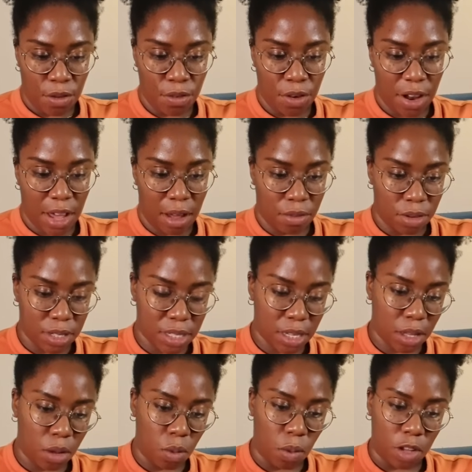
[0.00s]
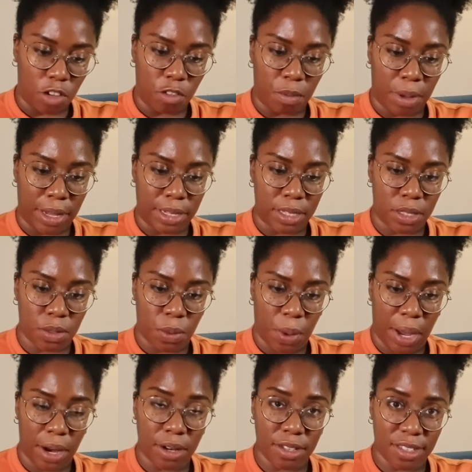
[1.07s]
for every single one of my
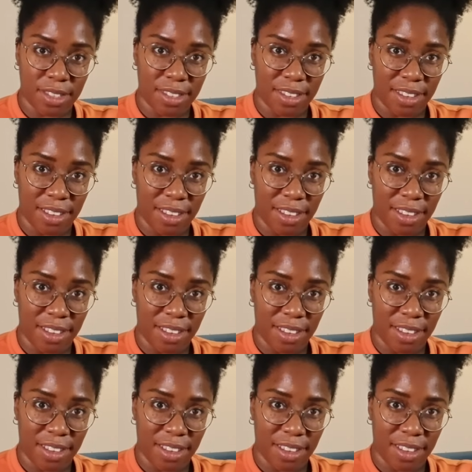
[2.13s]
squares.